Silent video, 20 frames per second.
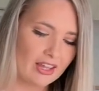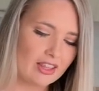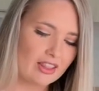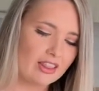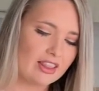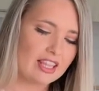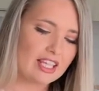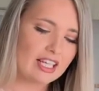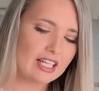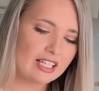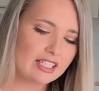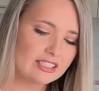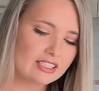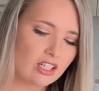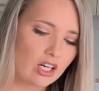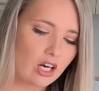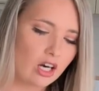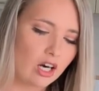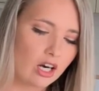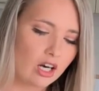These
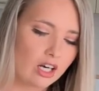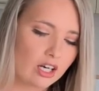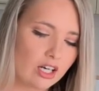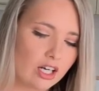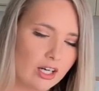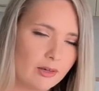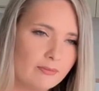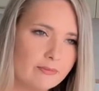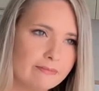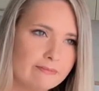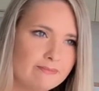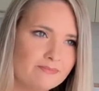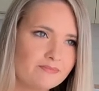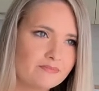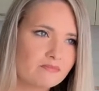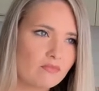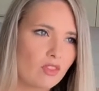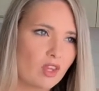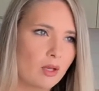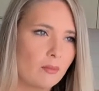are
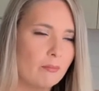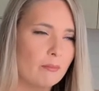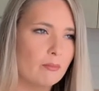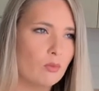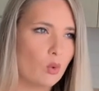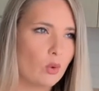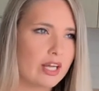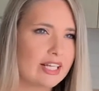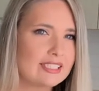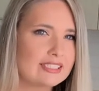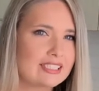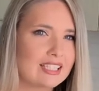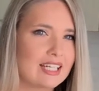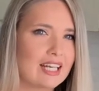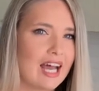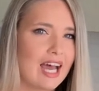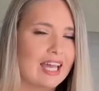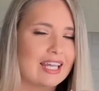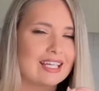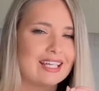moist and
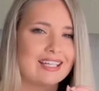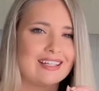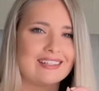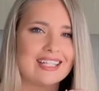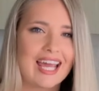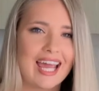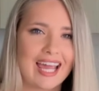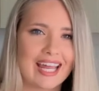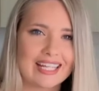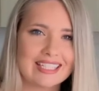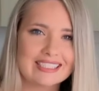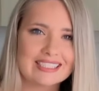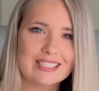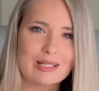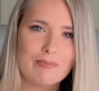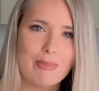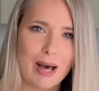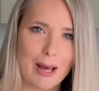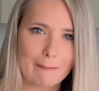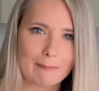I can taste the
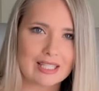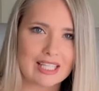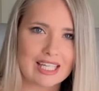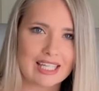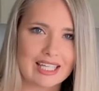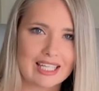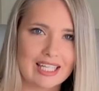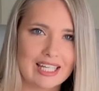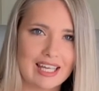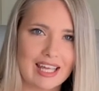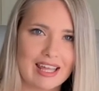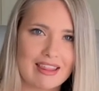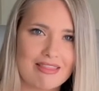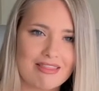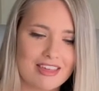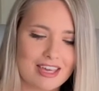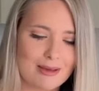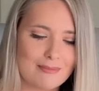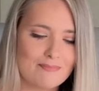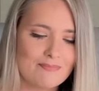pumpkin in
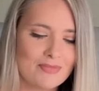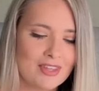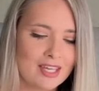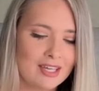them.